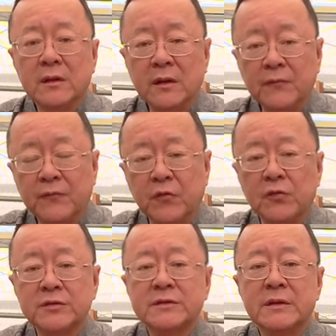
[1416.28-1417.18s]
and
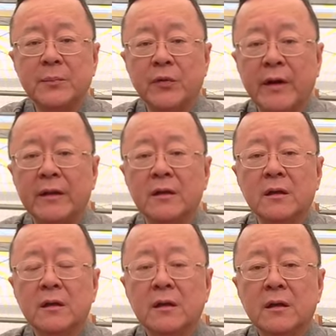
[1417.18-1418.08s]
force the plant
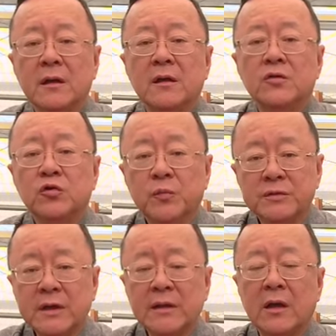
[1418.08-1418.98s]
to
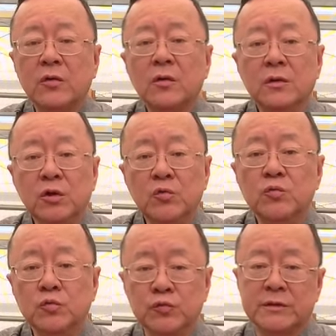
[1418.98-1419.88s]
send out a new
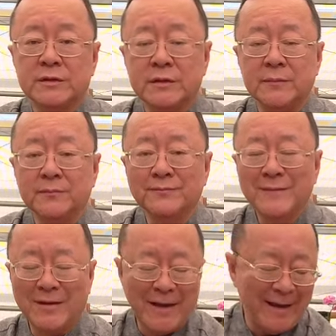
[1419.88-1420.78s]
root system.
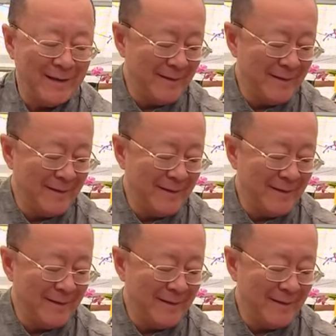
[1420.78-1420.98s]
Okay.